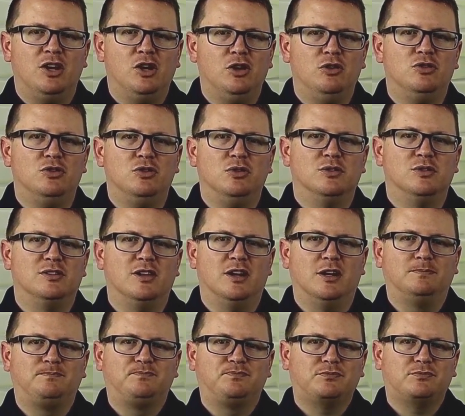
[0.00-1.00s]
Huge news
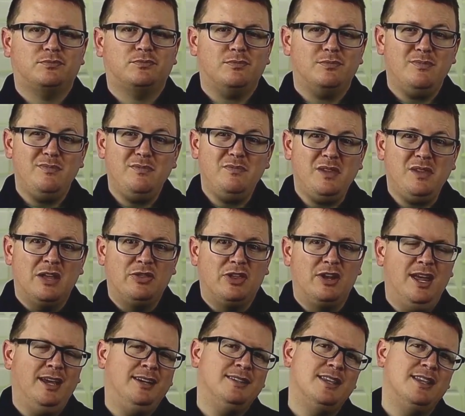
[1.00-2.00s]
there.
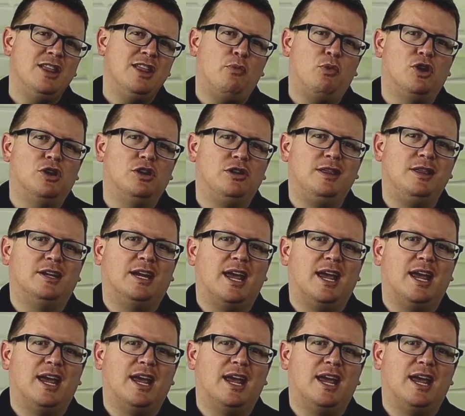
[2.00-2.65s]
The next thing that we're going to